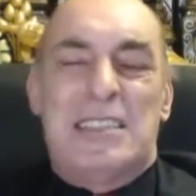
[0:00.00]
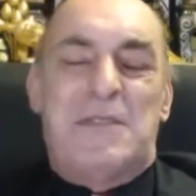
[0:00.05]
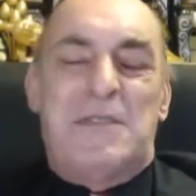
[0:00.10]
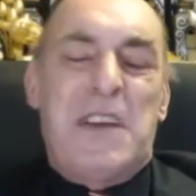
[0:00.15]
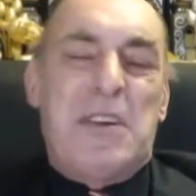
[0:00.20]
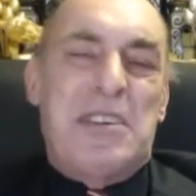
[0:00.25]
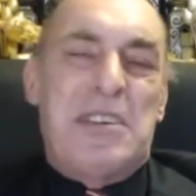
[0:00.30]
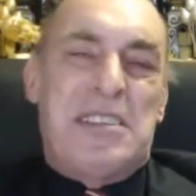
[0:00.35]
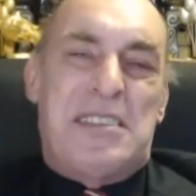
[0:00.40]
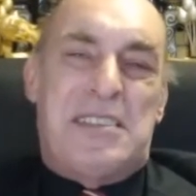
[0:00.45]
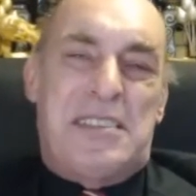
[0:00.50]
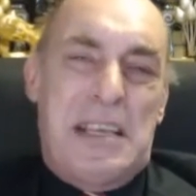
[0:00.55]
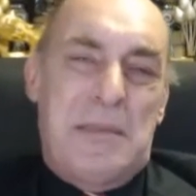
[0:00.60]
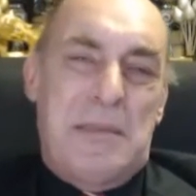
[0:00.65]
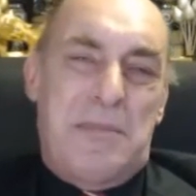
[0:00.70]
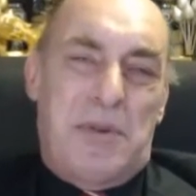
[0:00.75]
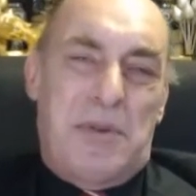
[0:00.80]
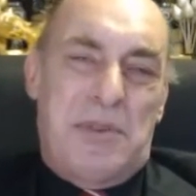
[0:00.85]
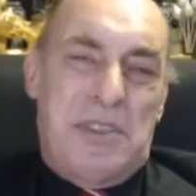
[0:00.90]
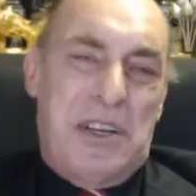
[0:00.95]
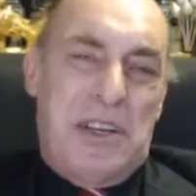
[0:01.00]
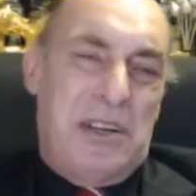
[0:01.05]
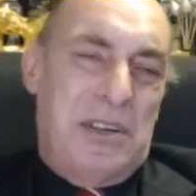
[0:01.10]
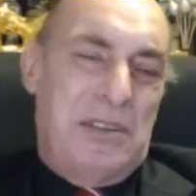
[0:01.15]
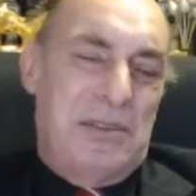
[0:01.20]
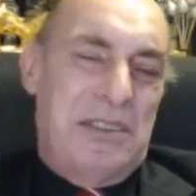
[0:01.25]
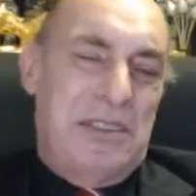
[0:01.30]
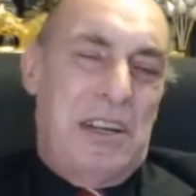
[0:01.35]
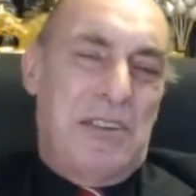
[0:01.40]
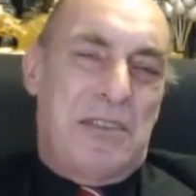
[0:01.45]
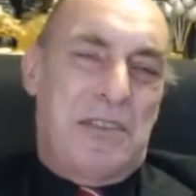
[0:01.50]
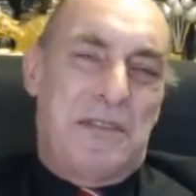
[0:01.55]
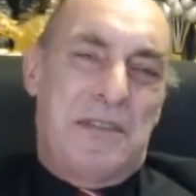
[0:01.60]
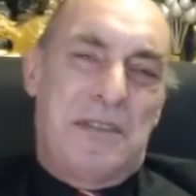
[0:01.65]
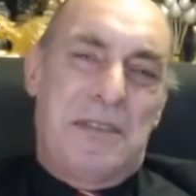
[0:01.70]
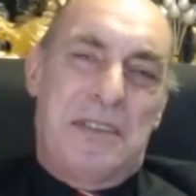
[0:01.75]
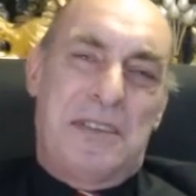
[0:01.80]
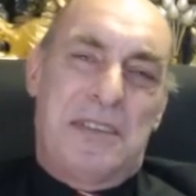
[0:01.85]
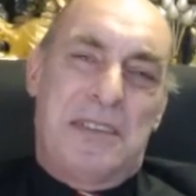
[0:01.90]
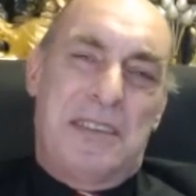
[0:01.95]
very simple,
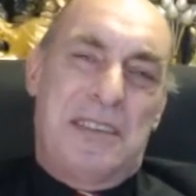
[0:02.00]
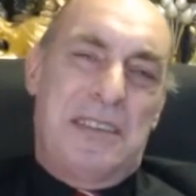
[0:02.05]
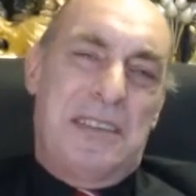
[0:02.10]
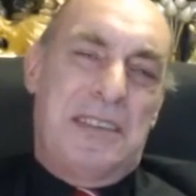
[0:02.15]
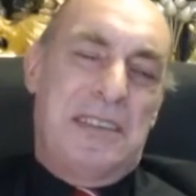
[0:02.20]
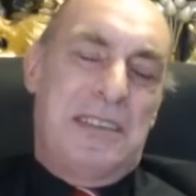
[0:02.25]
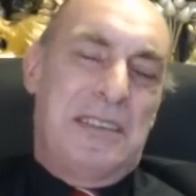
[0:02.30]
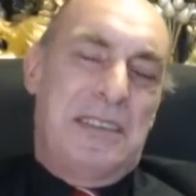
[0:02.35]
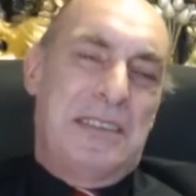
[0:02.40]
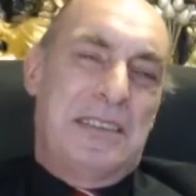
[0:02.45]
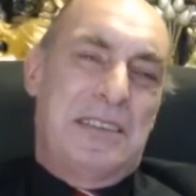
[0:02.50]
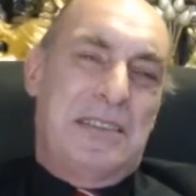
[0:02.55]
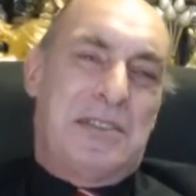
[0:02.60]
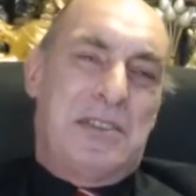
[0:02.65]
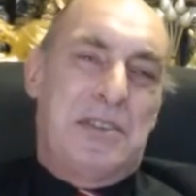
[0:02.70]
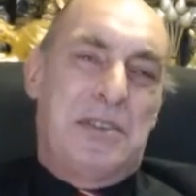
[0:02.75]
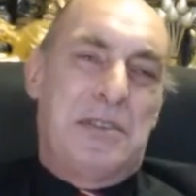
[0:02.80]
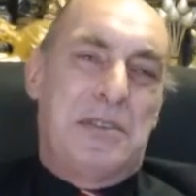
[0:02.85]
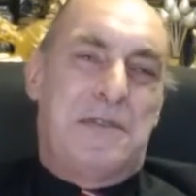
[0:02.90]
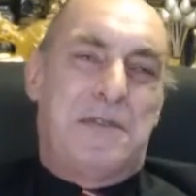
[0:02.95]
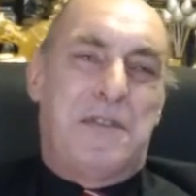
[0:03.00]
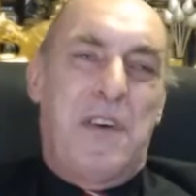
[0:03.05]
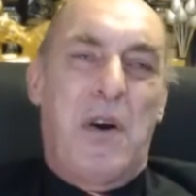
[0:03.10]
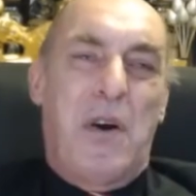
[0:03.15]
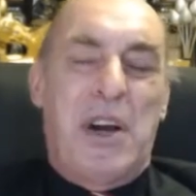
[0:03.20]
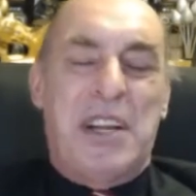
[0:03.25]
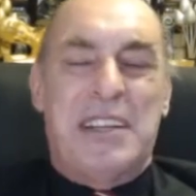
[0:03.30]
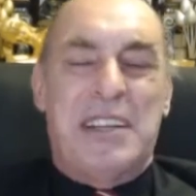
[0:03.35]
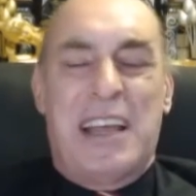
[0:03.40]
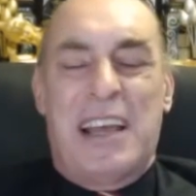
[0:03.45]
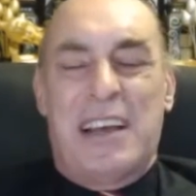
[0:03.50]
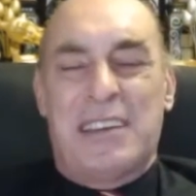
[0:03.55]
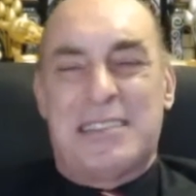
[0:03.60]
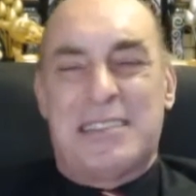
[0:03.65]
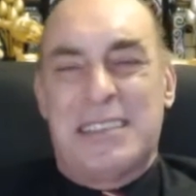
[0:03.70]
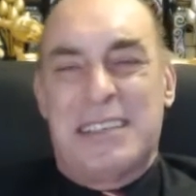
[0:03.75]
to find out,